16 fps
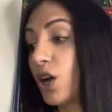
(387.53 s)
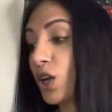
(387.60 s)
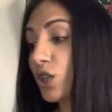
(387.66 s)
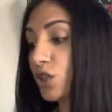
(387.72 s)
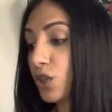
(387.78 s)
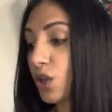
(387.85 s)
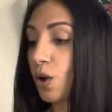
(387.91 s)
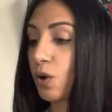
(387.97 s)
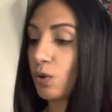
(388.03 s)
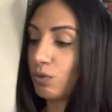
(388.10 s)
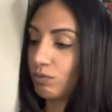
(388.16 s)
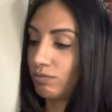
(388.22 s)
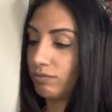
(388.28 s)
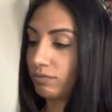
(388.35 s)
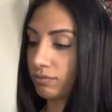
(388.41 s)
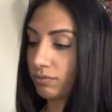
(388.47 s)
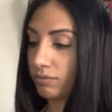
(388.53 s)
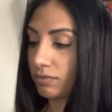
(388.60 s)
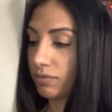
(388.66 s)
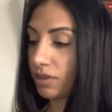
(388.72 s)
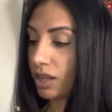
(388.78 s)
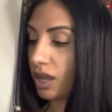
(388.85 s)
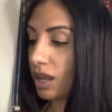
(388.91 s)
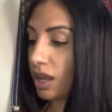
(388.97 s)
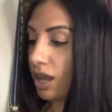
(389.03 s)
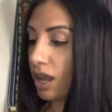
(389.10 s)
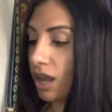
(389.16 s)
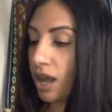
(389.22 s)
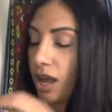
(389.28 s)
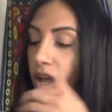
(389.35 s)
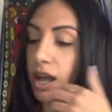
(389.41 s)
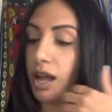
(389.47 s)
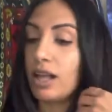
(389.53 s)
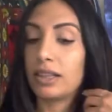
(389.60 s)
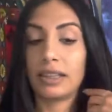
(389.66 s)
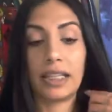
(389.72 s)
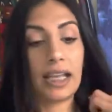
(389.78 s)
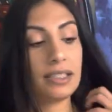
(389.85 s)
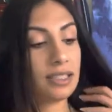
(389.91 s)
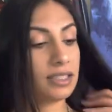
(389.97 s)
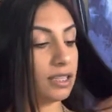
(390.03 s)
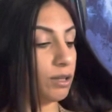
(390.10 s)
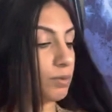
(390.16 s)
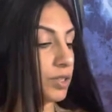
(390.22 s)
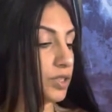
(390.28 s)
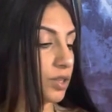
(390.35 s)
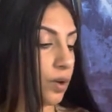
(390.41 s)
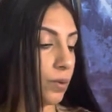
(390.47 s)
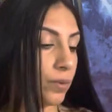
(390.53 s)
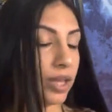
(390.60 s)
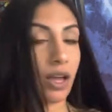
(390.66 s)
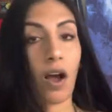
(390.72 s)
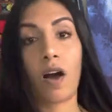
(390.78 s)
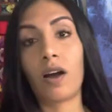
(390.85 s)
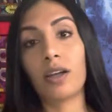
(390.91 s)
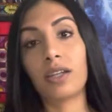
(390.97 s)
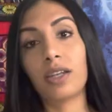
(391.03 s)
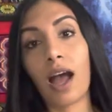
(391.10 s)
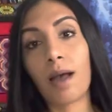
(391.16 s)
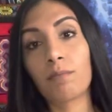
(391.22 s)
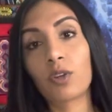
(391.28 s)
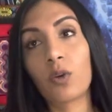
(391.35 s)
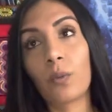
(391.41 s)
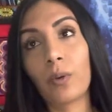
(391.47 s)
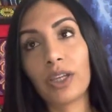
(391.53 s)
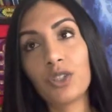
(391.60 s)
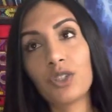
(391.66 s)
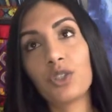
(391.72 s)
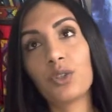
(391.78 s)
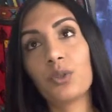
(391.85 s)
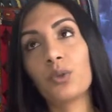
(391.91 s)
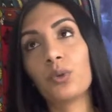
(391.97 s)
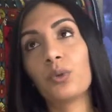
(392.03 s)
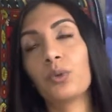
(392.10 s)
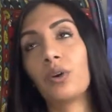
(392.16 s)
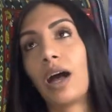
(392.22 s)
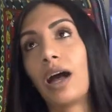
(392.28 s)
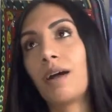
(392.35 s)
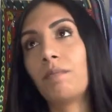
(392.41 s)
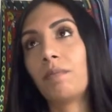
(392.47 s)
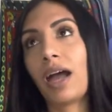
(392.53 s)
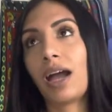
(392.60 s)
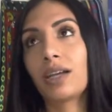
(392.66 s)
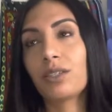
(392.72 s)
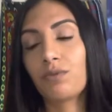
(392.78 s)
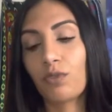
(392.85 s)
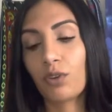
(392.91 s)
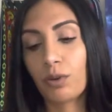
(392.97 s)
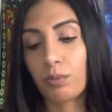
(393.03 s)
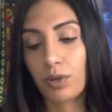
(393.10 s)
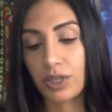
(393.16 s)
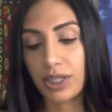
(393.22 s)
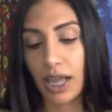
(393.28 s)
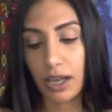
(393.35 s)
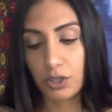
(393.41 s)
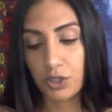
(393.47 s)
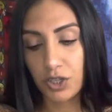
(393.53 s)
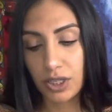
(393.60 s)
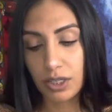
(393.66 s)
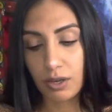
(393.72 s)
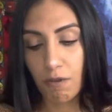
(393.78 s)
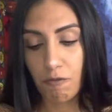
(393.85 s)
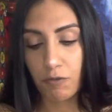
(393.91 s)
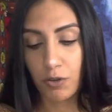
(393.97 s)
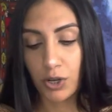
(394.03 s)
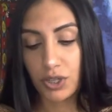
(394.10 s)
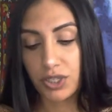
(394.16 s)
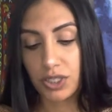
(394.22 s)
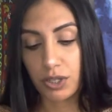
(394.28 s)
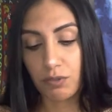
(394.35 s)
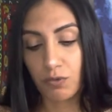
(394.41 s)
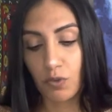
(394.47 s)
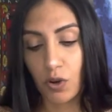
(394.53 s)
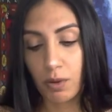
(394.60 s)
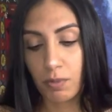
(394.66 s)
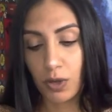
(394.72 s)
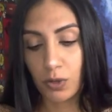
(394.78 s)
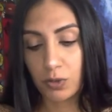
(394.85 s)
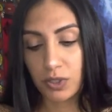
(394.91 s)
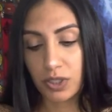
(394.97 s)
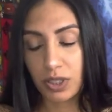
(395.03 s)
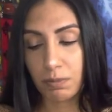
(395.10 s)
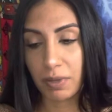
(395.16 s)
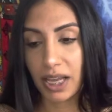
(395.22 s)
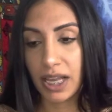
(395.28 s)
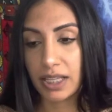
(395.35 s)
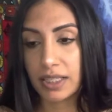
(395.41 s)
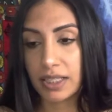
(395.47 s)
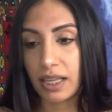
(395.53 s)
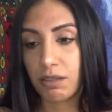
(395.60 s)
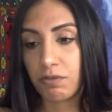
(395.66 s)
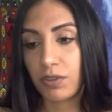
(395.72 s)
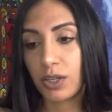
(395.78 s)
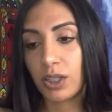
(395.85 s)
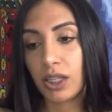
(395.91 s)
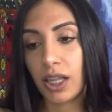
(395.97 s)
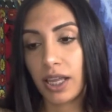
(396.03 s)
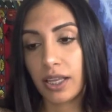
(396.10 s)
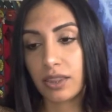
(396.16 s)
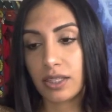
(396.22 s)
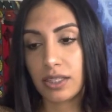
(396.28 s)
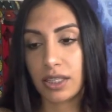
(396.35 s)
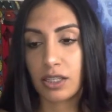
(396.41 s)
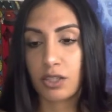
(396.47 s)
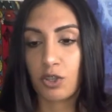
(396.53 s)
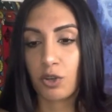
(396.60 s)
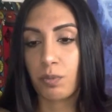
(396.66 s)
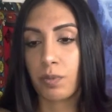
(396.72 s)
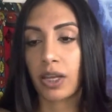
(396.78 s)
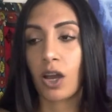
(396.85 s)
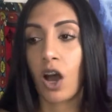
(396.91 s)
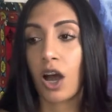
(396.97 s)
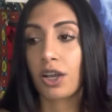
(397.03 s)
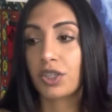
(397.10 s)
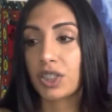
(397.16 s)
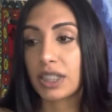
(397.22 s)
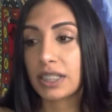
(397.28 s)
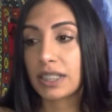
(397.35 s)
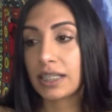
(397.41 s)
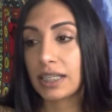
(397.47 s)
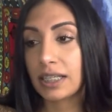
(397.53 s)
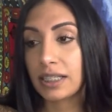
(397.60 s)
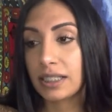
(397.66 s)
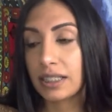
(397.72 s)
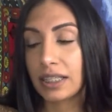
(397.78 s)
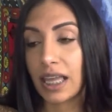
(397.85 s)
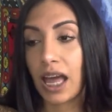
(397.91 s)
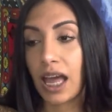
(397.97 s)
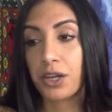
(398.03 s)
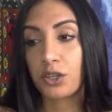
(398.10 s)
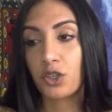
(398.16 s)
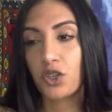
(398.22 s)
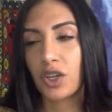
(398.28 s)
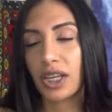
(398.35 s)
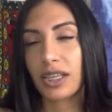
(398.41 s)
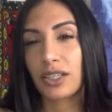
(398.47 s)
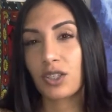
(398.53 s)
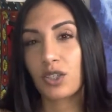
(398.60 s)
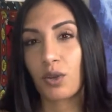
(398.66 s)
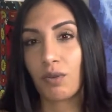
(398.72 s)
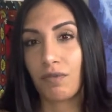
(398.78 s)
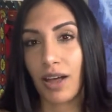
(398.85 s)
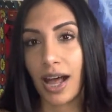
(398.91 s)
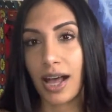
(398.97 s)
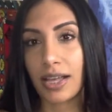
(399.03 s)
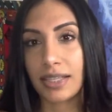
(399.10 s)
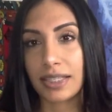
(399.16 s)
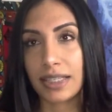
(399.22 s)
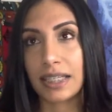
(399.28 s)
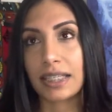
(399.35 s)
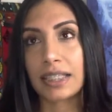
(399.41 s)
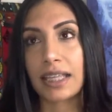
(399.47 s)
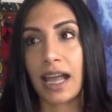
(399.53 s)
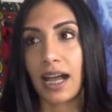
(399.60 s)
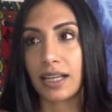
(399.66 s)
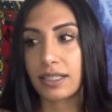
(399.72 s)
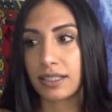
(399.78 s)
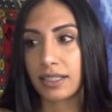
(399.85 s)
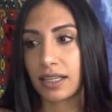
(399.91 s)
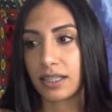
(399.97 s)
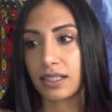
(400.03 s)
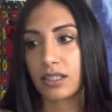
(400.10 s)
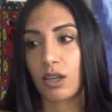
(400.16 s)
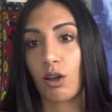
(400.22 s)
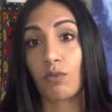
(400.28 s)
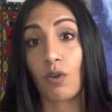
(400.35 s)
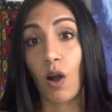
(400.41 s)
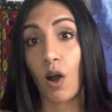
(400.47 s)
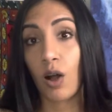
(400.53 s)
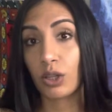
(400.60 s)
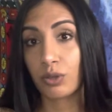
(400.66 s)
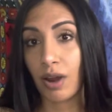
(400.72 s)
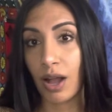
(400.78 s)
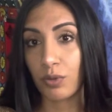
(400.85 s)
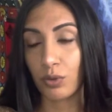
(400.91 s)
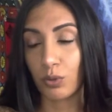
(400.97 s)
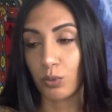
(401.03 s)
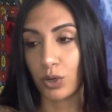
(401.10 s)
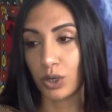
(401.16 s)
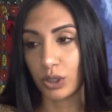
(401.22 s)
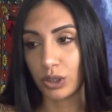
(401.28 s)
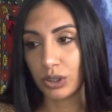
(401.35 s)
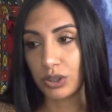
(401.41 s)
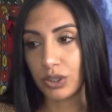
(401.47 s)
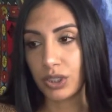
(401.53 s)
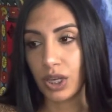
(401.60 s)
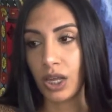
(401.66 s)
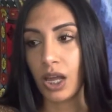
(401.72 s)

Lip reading: So let's see what's going on. I'm going to ask for protection first and foremost, because I feel like the sea serpent consciousness, the energy is so vast and it's casting itself all around the world.